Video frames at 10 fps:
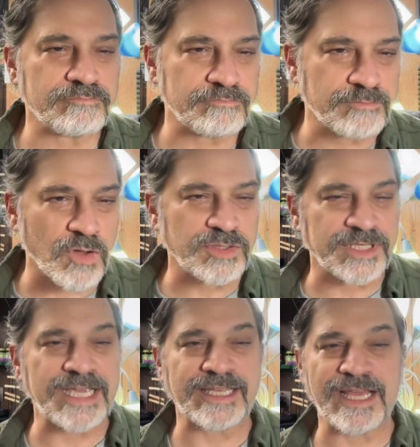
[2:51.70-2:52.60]

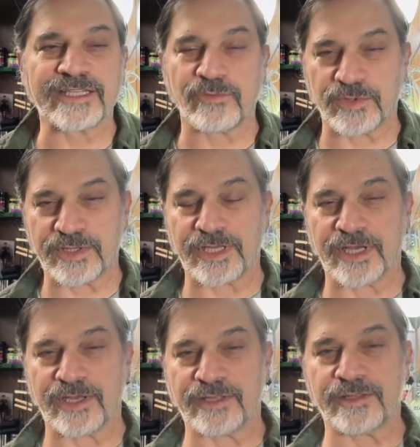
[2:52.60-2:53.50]
mostly connected with
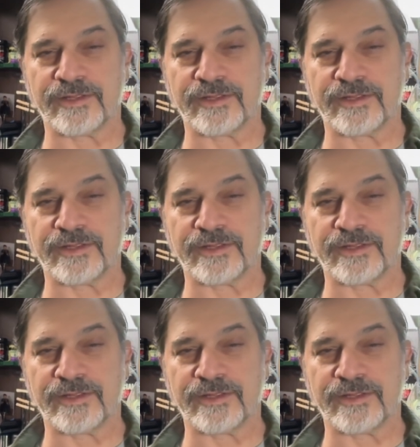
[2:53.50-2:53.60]
the